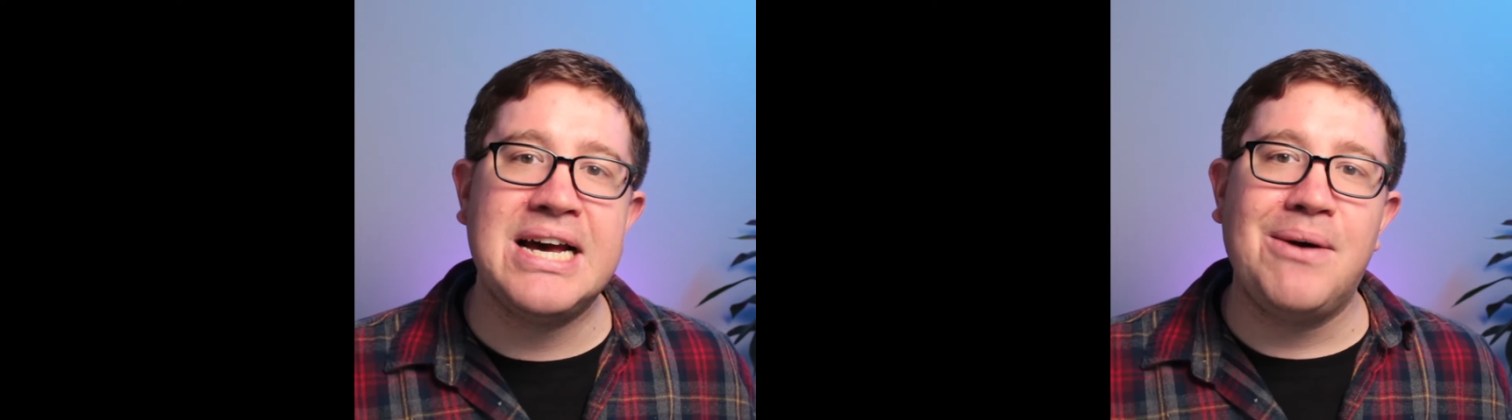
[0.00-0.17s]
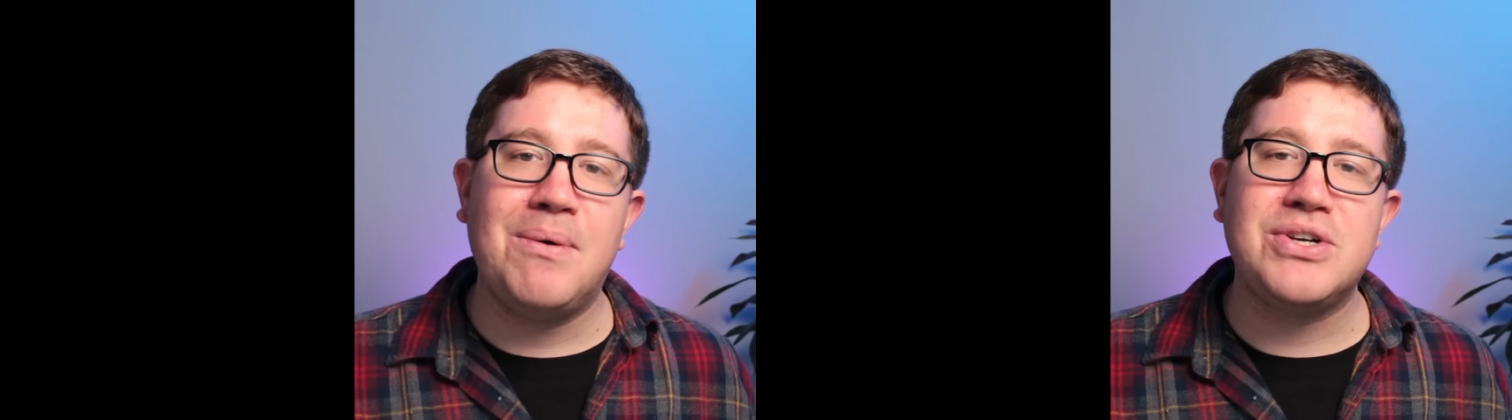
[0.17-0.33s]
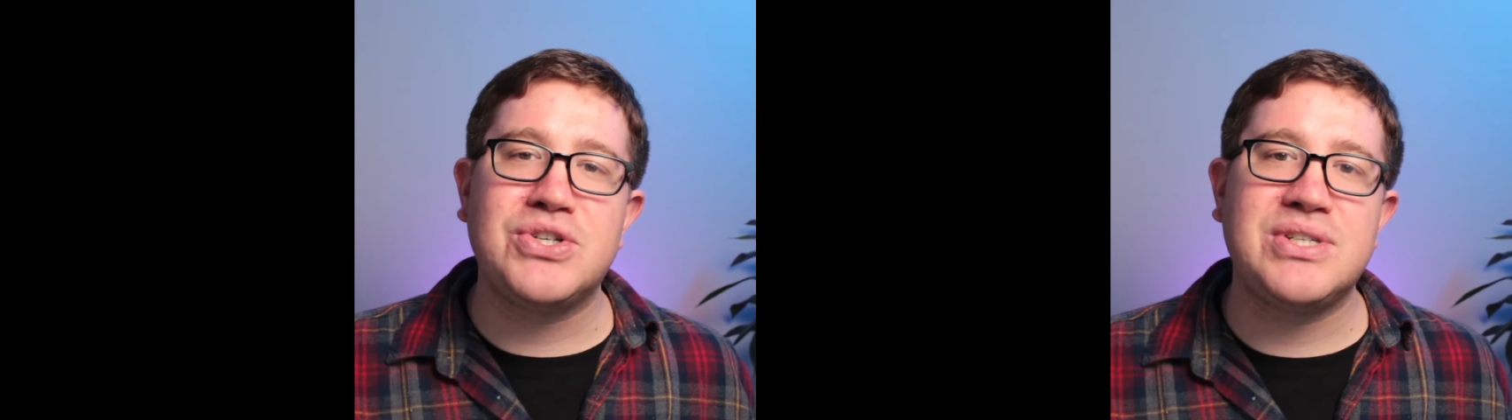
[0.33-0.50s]

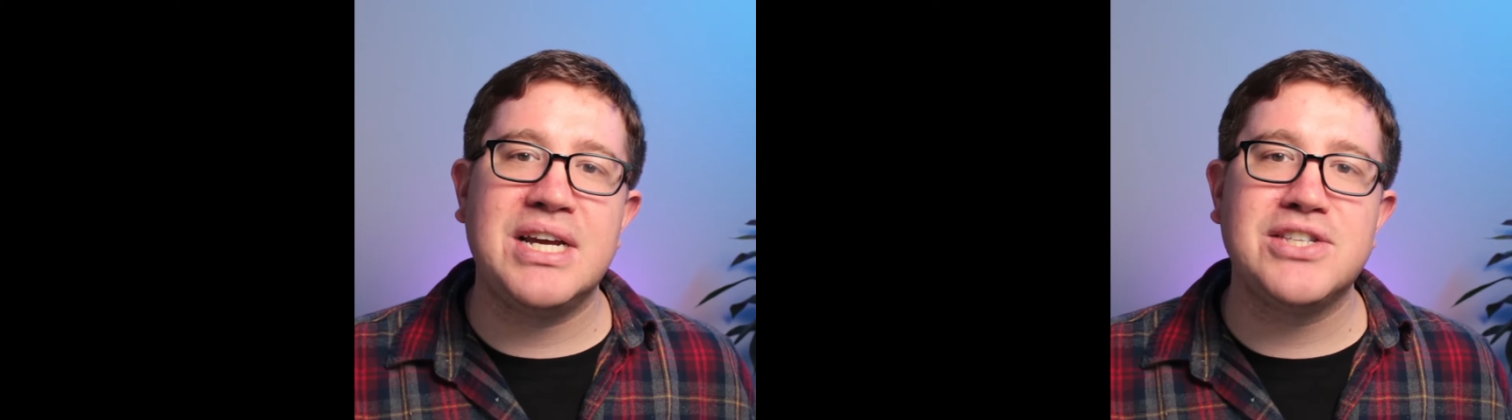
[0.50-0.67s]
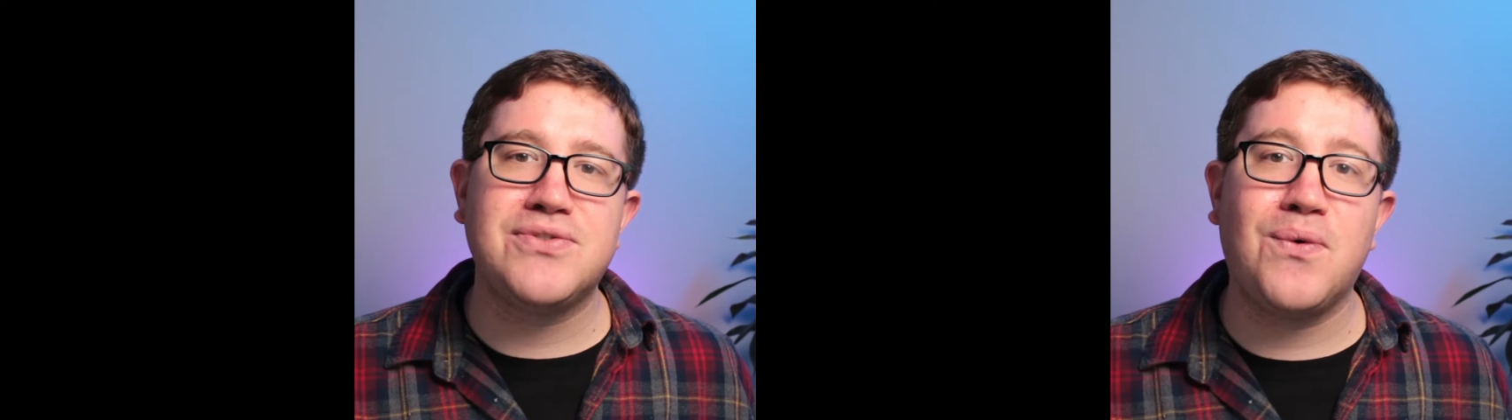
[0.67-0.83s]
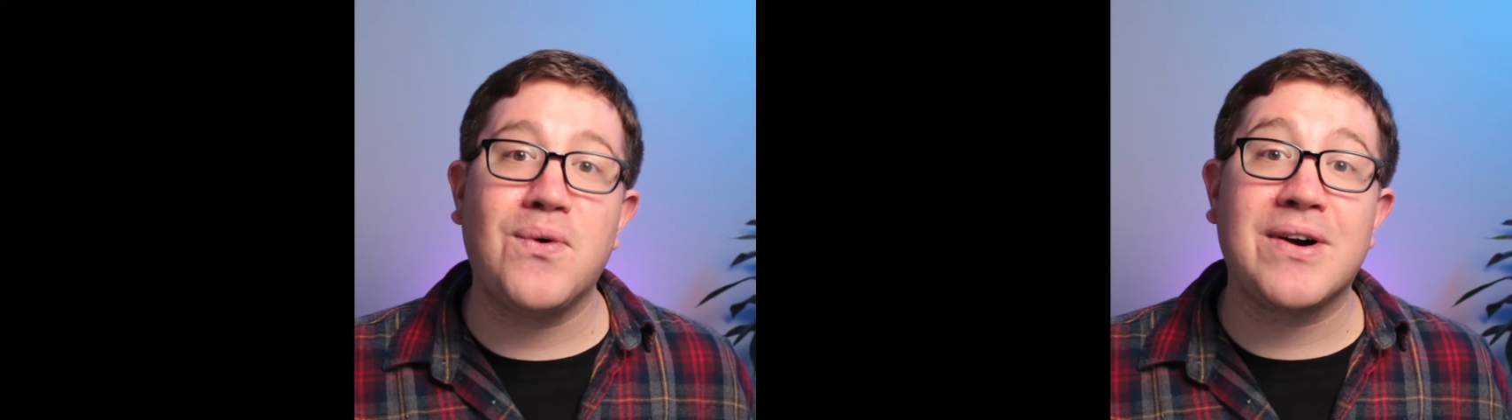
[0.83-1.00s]
which
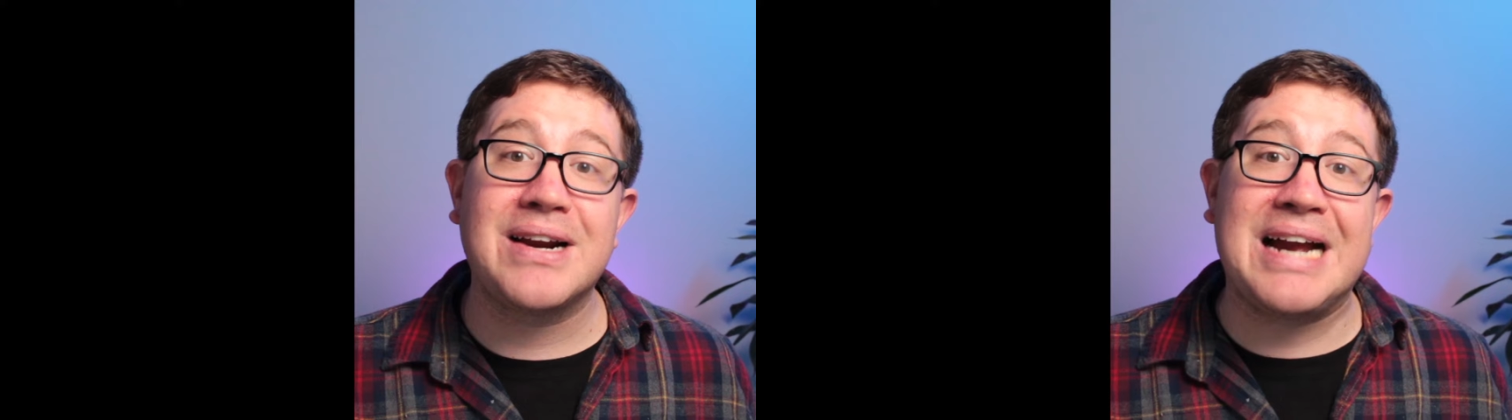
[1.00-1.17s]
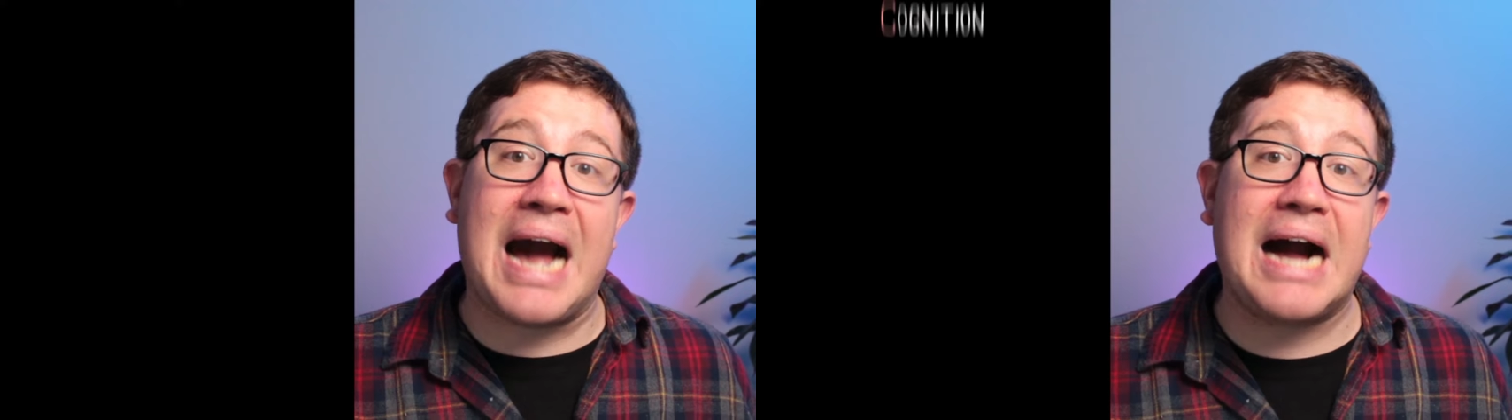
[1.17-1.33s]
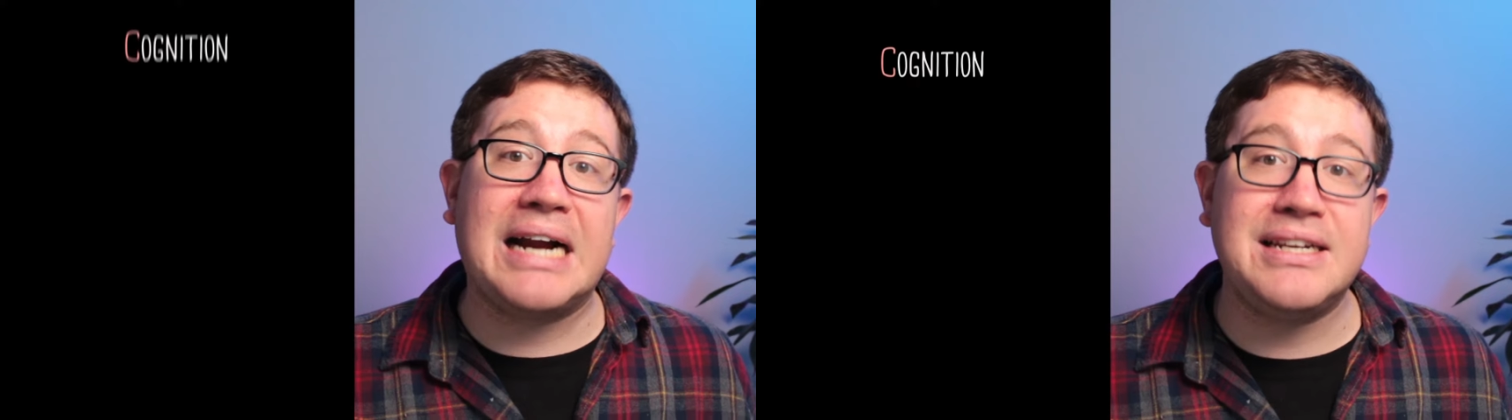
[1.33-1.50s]
stands for
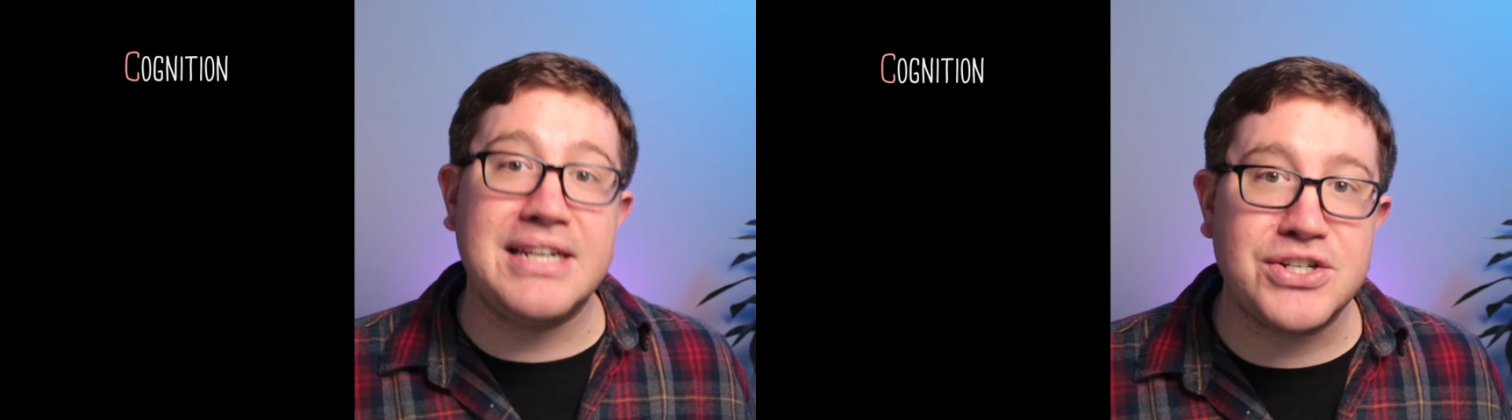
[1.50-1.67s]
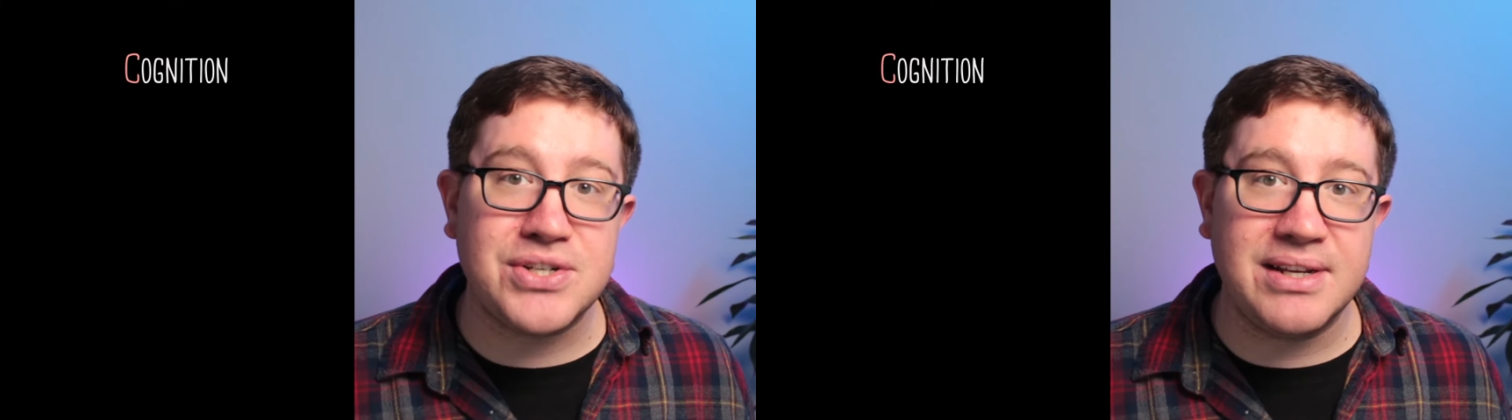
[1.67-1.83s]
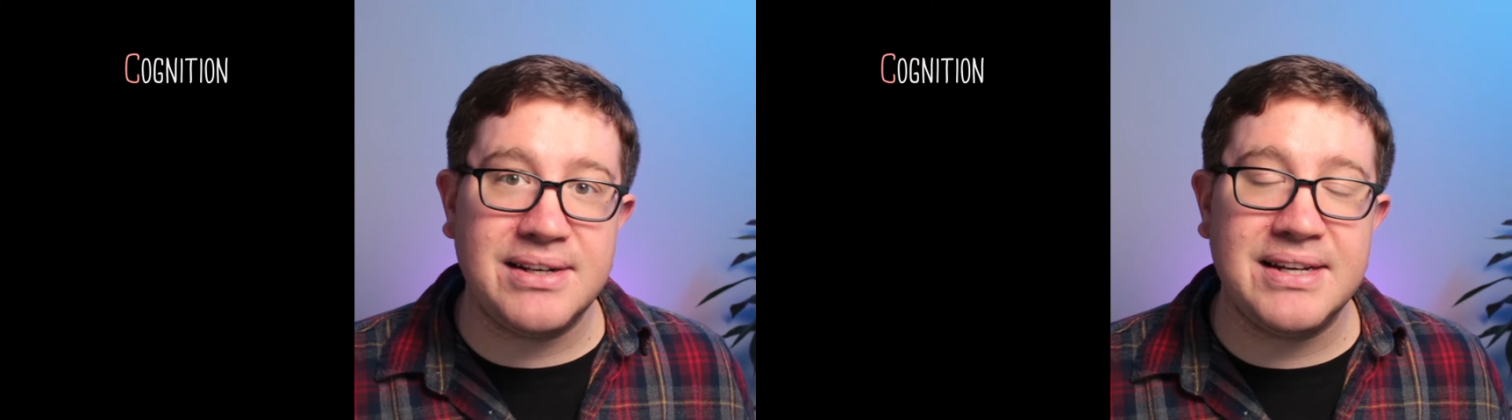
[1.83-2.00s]

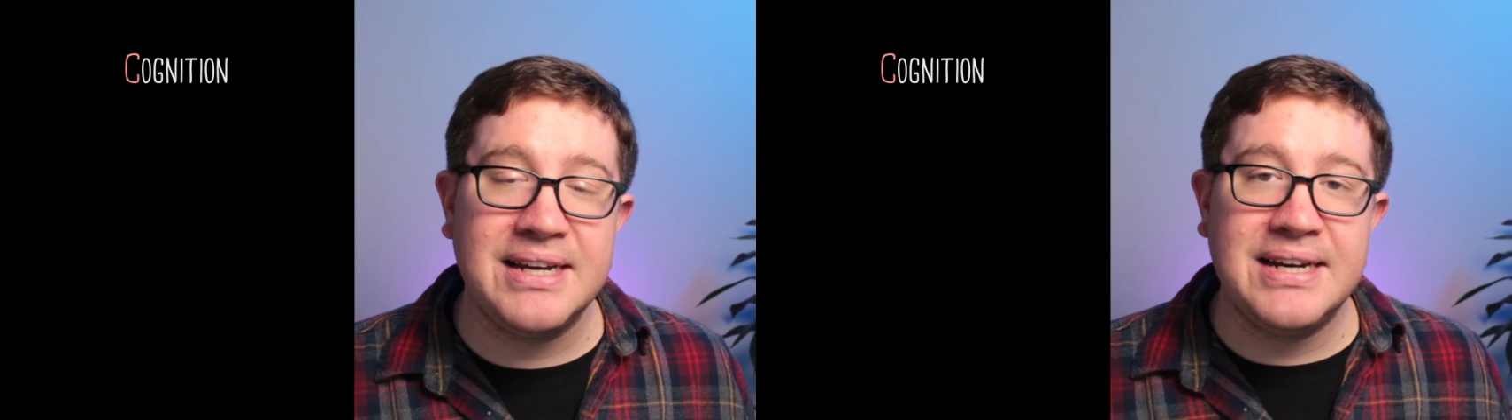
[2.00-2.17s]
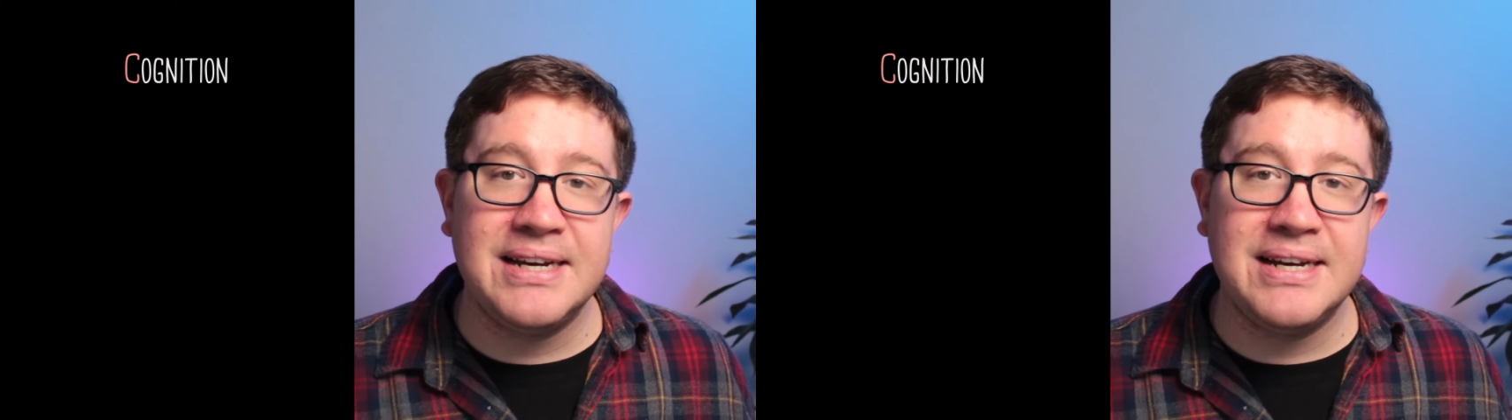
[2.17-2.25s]
cognition.